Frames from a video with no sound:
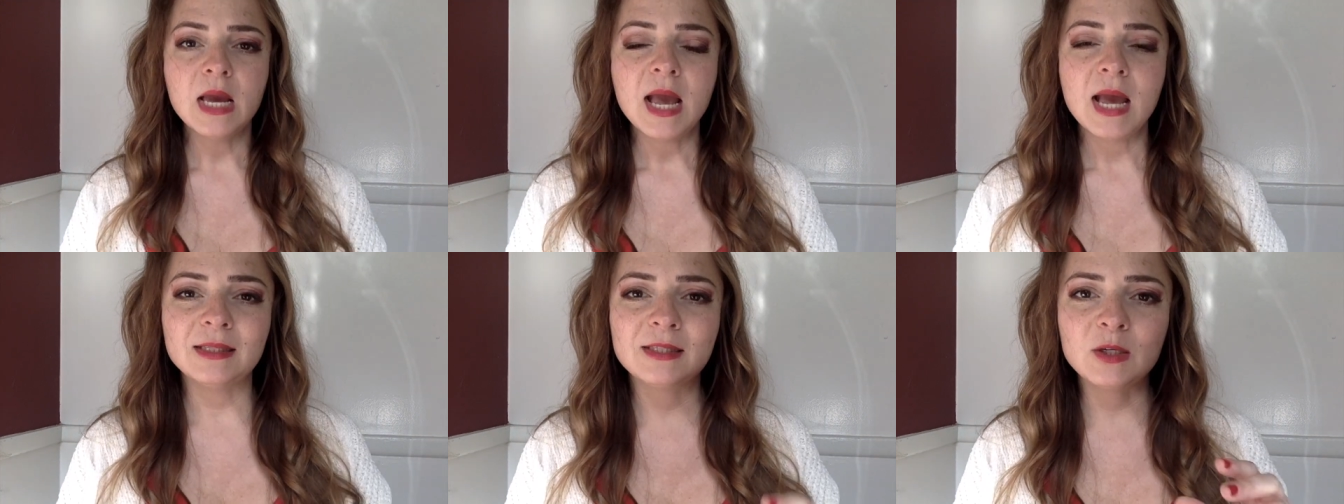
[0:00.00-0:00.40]

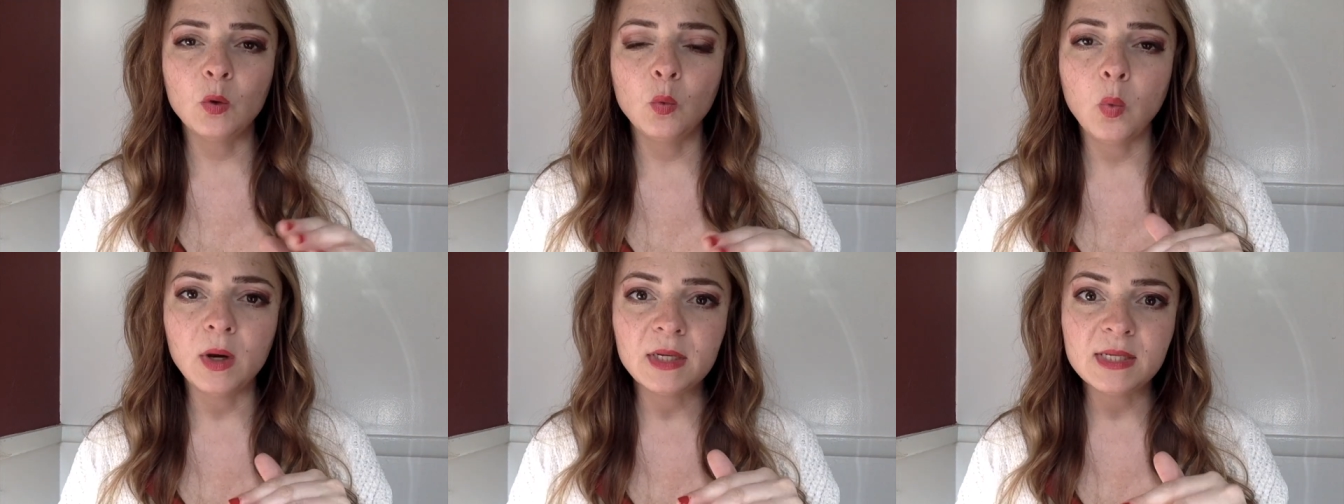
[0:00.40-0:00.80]
And so,
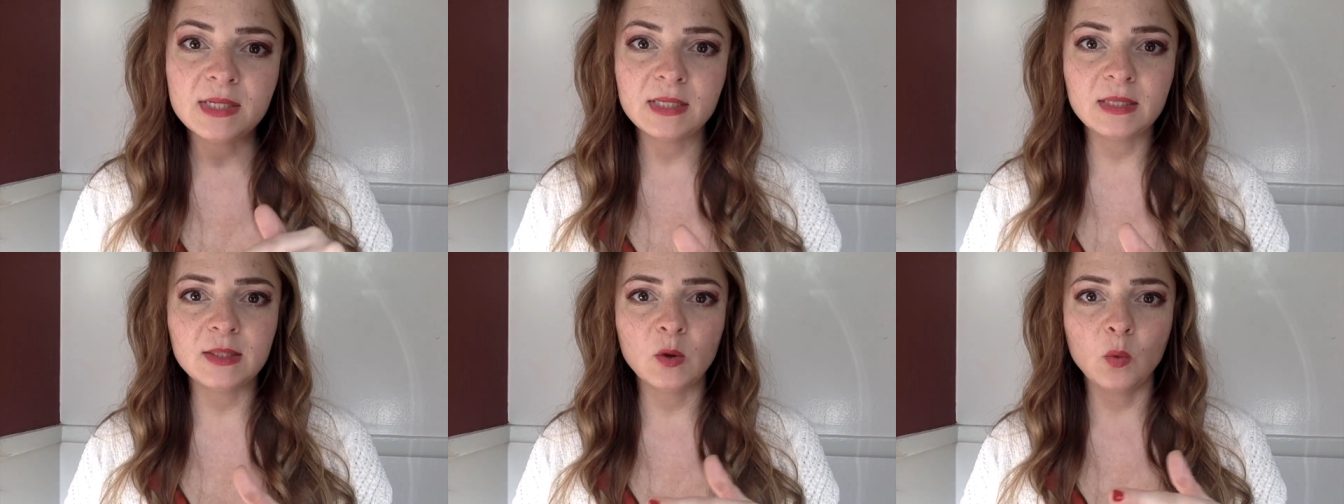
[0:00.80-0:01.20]
what
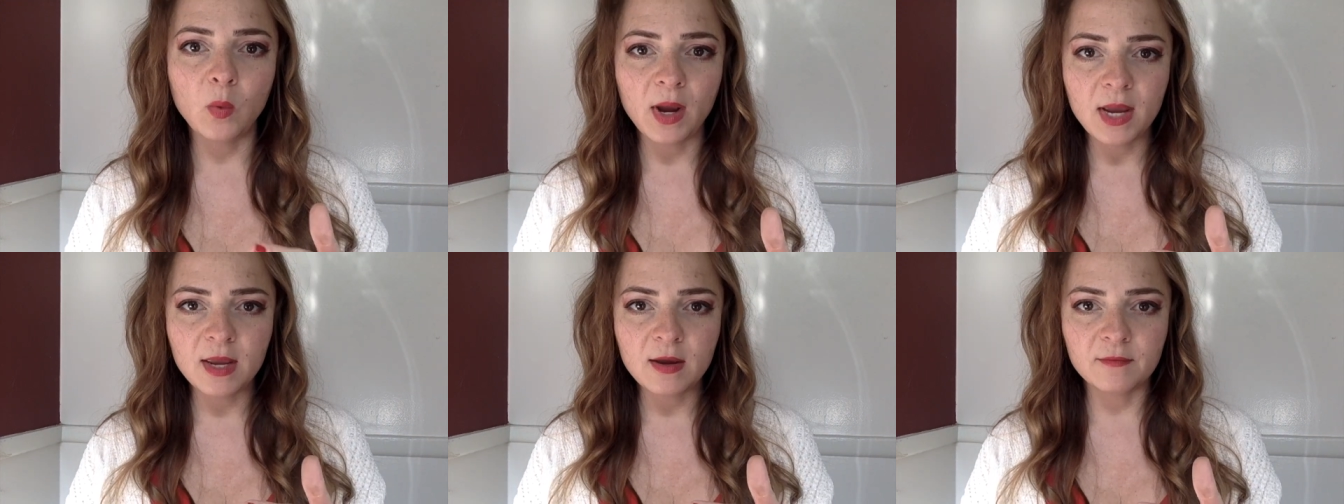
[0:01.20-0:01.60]
is in the
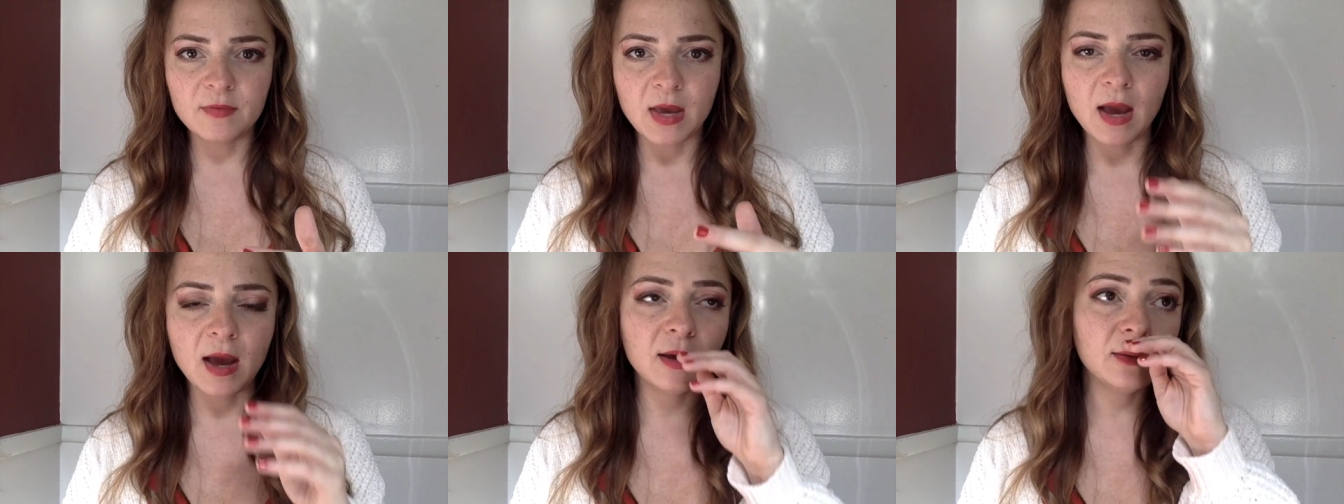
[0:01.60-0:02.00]
way of
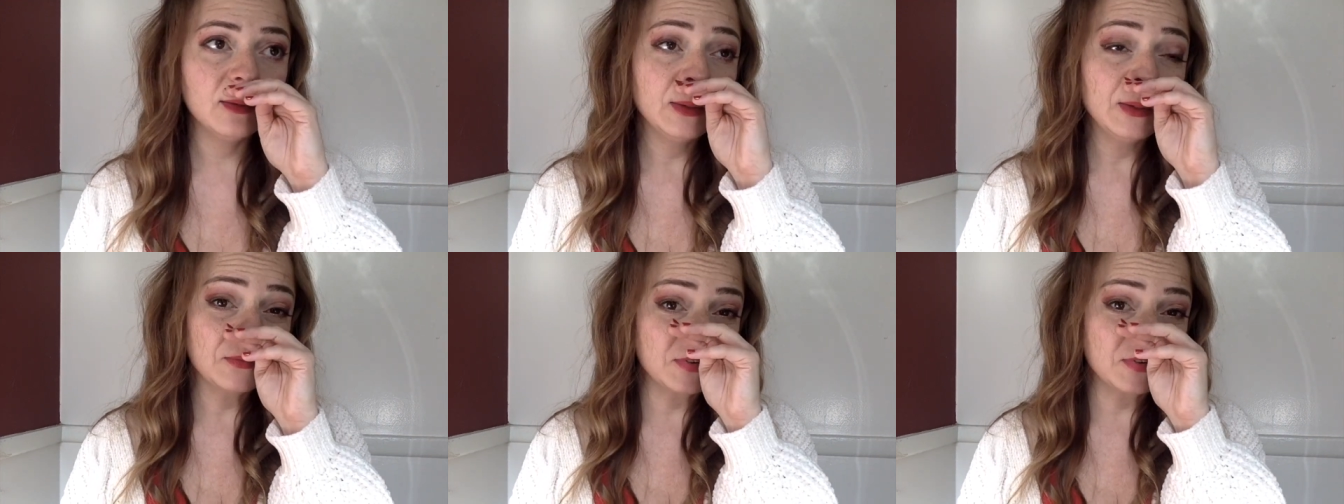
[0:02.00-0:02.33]
that